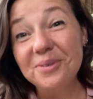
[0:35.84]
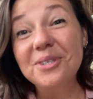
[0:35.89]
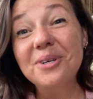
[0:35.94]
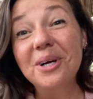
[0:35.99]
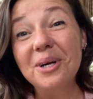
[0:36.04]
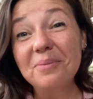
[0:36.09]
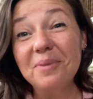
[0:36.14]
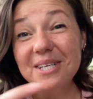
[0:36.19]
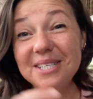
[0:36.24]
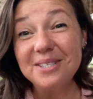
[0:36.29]

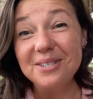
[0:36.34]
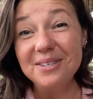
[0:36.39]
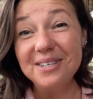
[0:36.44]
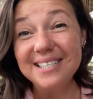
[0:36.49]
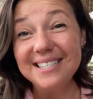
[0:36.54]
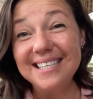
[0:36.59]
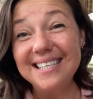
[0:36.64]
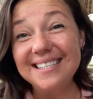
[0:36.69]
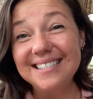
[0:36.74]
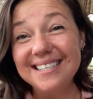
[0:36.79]
during my
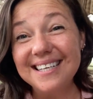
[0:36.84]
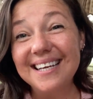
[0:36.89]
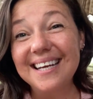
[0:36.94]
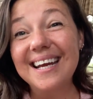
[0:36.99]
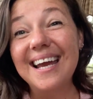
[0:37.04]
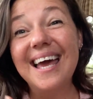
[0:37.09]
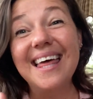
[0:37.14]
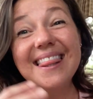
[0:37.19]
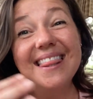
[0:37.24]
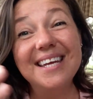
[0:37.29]
student
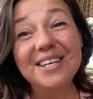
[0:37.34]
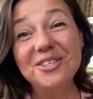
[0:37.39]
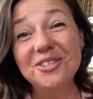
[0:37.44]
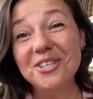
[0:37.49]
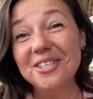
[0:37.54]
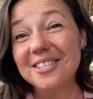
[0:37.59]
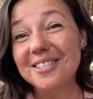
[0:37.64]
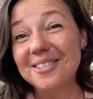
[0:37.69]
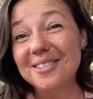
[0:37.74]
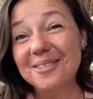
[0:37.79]
teaching, and then
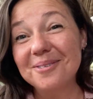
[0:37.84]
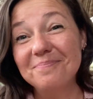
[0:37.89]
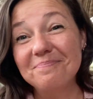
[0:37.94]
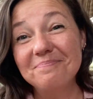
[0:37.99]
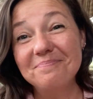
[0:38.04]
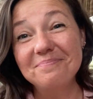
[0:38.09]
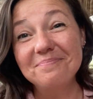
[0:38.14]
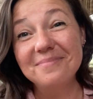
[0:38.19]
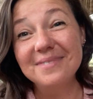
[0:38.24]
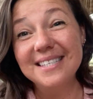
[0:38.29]
just
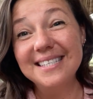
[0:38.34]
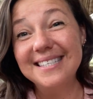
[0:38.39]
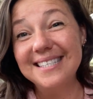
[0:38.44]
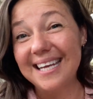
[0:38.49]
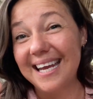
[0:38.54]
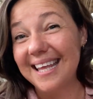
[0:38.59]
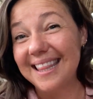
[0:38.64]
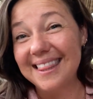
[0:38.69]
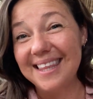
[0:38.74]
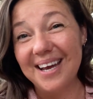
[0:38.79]

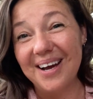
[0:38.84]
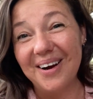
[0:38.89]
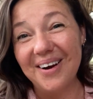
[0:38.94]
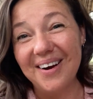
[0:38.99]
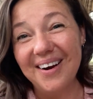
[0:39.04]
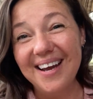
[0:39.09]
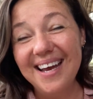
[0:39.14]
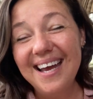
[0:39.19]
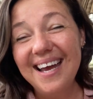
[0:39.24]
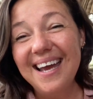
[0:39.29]
stayed
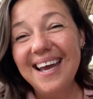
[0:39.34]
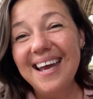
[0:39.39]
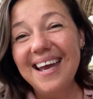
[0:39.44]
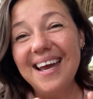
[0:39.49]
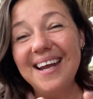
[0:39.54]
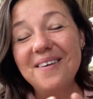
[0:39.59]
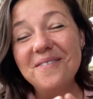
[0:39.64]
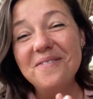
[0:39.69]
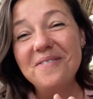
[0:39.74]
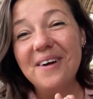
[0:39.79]
there.
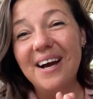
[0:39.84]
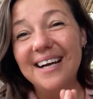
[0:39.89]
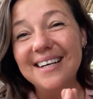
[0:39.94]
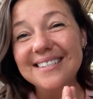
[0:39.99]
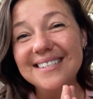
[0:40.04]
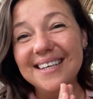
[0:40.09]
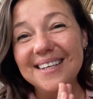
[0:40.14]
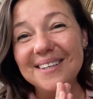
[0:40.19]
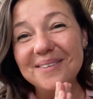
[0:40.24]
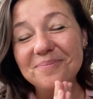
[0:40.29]
And in
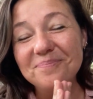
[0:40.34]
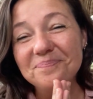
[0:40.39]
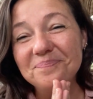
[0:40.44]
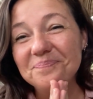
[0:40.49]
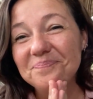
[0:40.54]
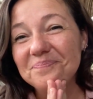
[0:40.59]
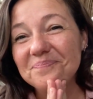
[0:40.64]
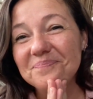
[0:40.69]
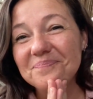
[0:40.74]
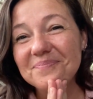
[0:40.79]
fact, I
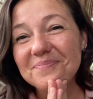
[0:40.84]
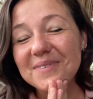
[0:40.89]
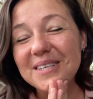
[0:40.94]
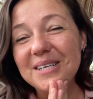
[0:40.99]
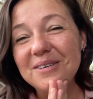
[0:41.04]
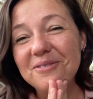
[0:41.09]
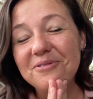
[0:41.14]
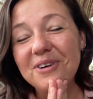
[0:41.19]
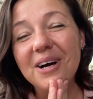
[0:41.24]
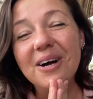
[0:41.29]

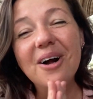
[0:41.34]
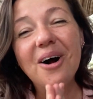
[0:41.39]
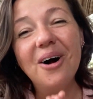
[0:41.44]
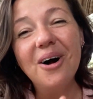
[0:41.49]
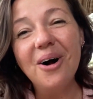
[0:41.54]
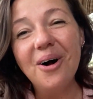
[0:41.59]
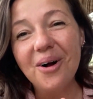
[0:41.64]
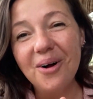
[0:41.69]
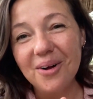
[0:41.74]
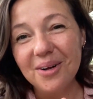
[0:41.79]
felt
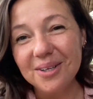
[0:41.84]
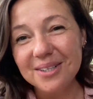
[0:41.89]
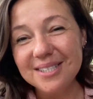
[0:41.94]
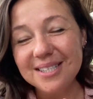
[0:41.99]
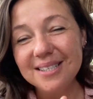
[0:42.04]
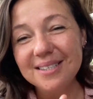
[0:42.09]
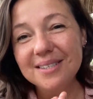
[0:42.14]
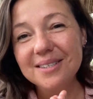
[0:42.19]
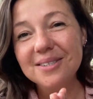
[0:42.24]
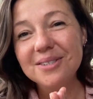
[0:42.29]

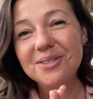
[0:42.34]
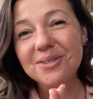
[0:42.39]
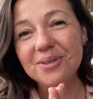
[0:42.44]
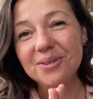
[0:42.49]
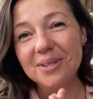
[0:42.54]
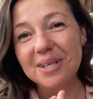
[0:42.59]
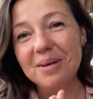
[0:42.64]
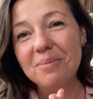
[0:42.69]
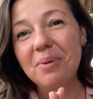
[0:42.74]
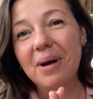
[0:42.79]
called
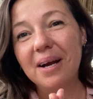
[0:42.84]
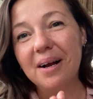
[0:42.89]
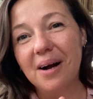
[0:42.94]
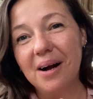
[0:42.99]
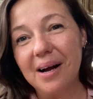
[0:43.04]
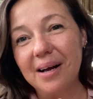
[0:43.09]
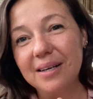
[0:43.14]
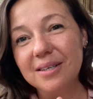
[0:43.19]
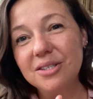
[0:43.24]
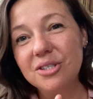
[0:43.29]
truly by
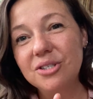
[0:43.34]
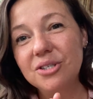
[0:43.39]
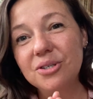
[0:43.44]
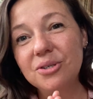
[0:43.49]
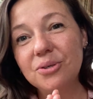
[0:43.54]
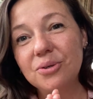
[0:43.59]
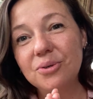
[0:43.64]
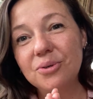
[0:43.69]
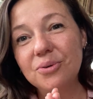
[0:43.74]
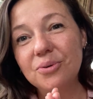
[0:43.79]
God
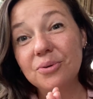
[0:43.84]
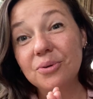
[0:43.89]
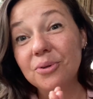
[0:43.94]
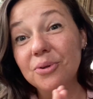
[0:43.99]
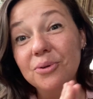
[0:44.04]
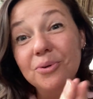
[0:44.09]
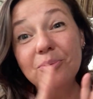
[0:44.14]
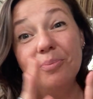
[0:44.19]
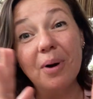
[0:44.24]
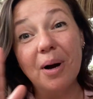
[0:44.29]
to
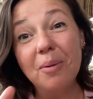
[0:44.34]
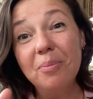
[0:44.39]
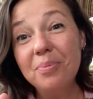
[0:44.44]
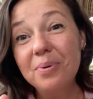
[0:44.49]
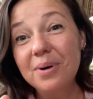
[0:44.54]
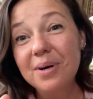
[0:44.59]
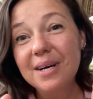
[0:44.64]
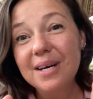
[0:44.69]
loop up,